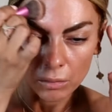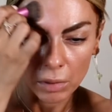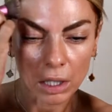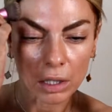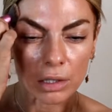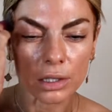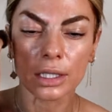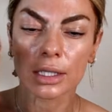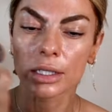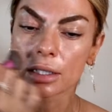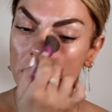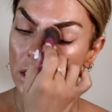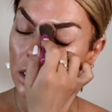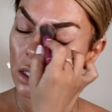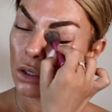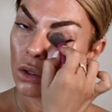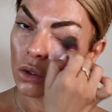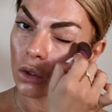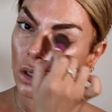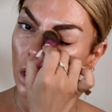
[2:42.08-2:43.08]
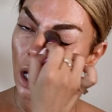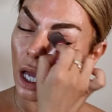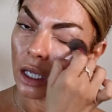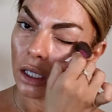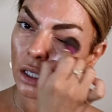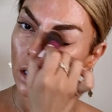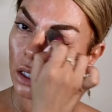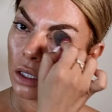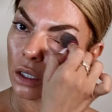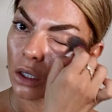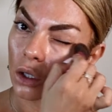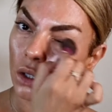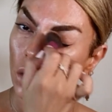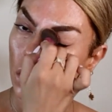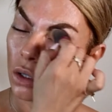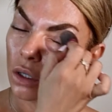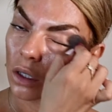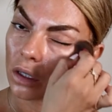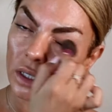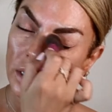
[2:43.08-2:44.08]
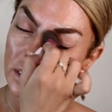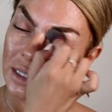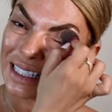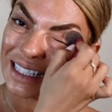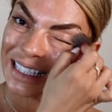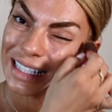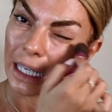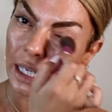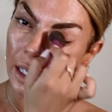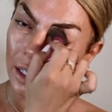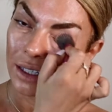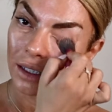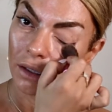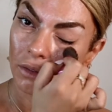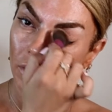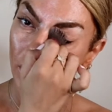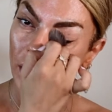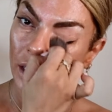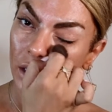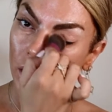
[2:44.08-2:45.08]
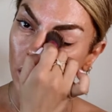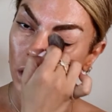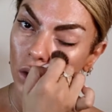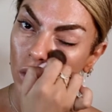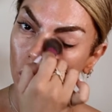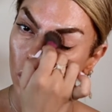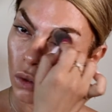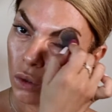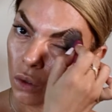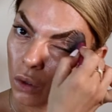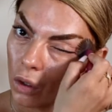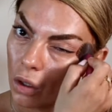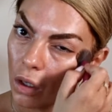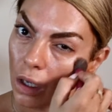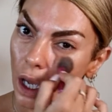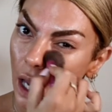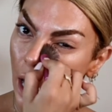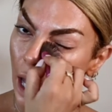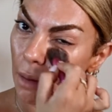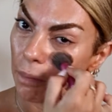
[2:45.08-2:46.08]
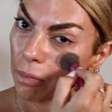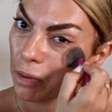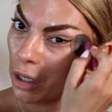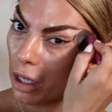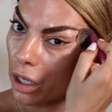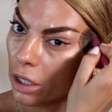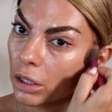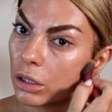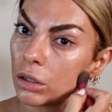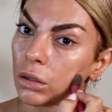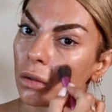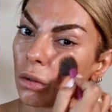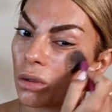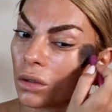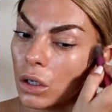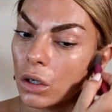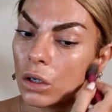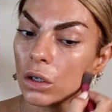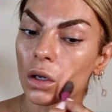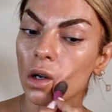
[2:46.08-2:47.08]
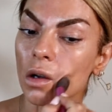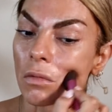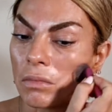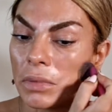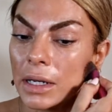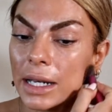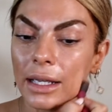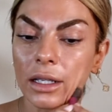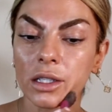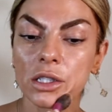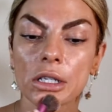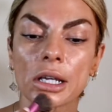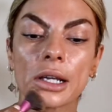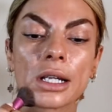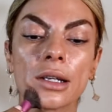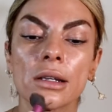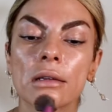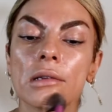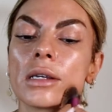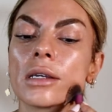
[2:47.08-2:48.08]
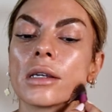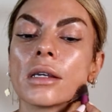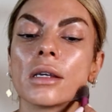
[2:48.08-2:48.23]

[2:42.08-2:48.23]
because it look like your skin when you apply it to your complexion.